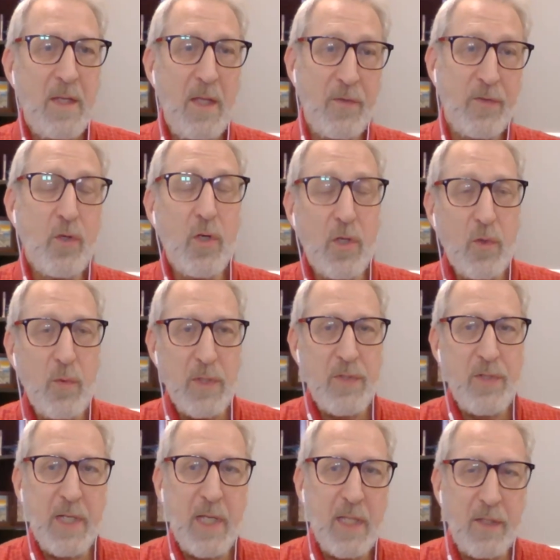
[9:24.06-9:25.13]
Yeah, that's a good
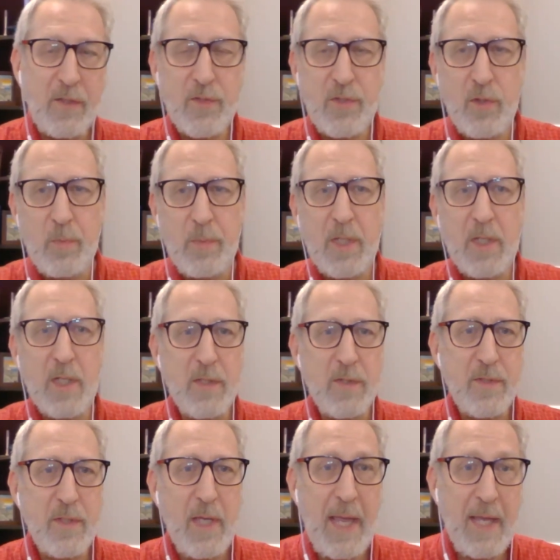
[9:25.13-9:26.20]
question, Alex, too,
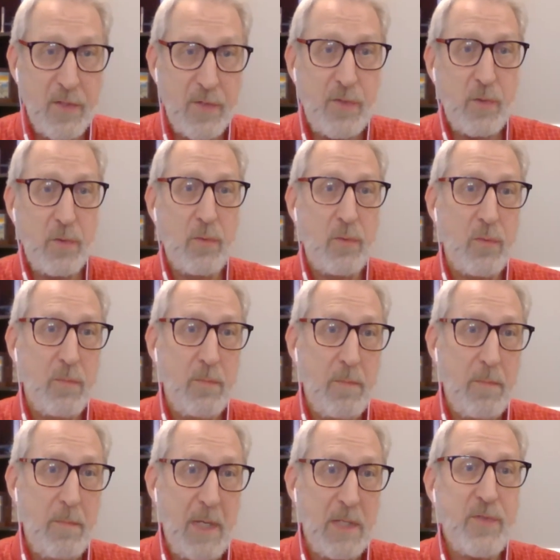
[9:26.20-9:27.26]
because as you
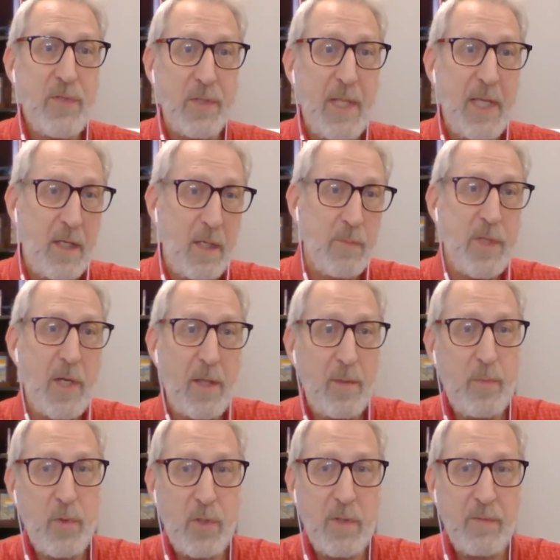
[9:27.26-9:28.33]
mentioned, that comes out of the
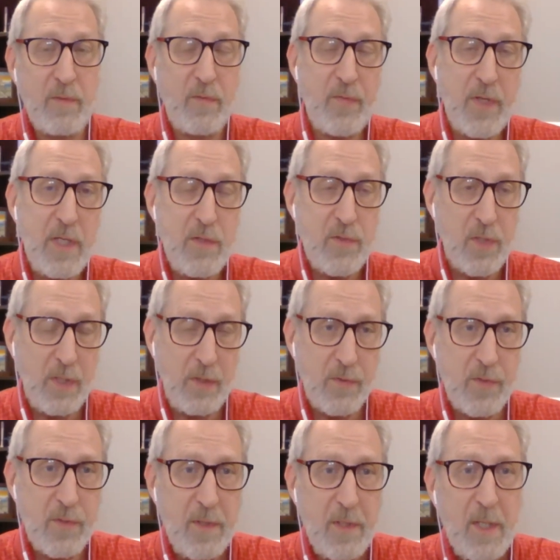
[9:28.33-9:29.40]
book of
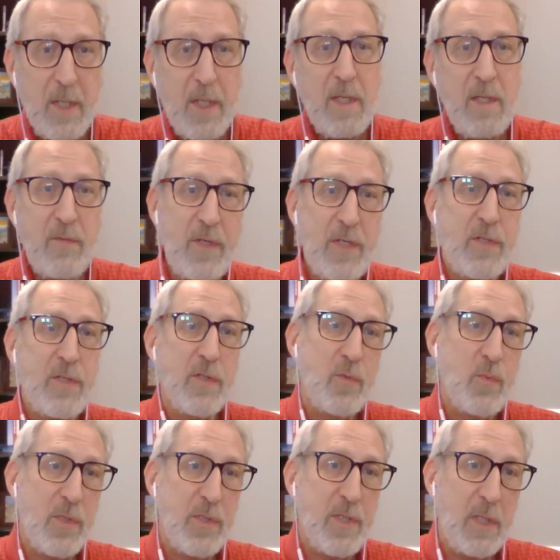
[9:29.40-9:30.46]
Ephesians.
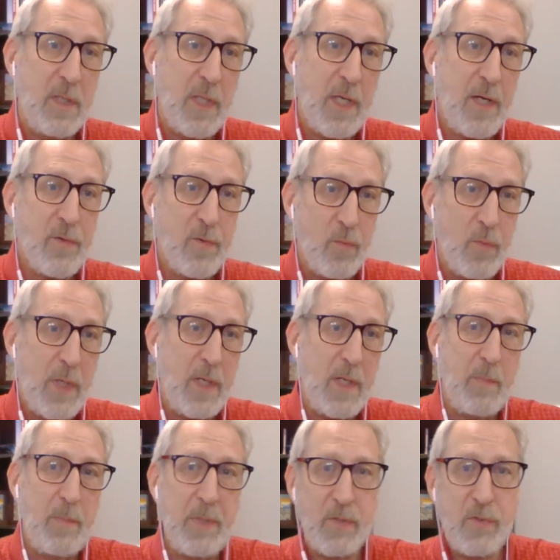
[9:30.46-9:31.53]
Ephesians was a later written
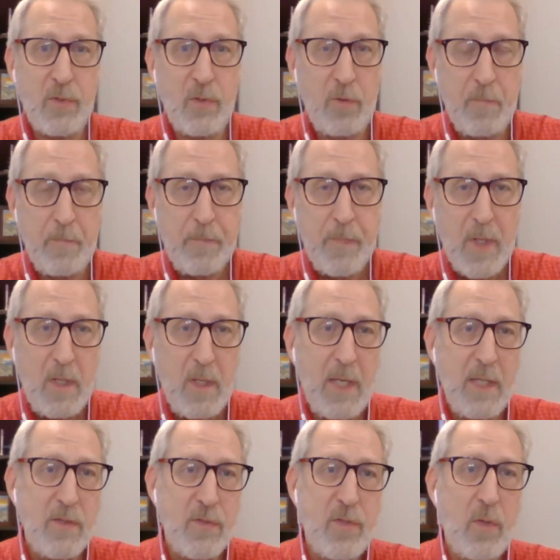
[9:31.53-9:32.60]
epistle.
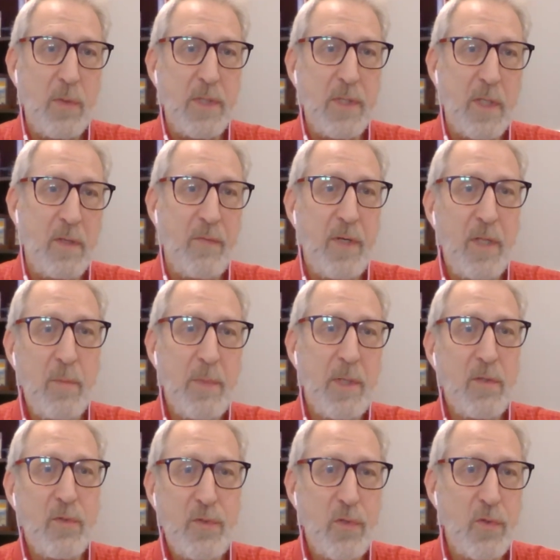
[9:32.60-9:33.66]
And so in the development
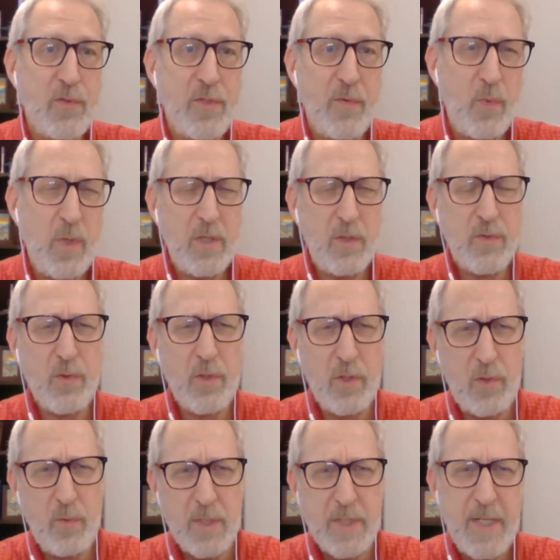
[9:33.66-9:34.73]
of the church, if we could sort of
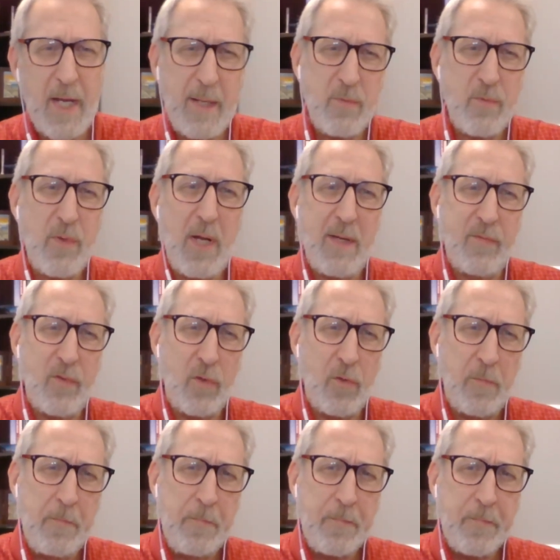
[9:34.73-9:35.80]
do a time
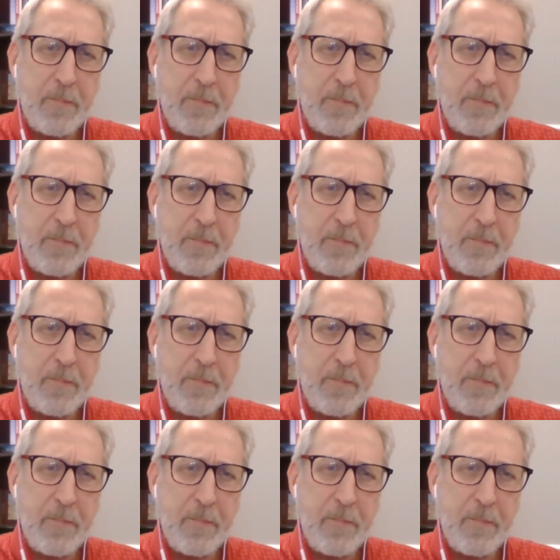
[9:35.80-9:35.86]
travel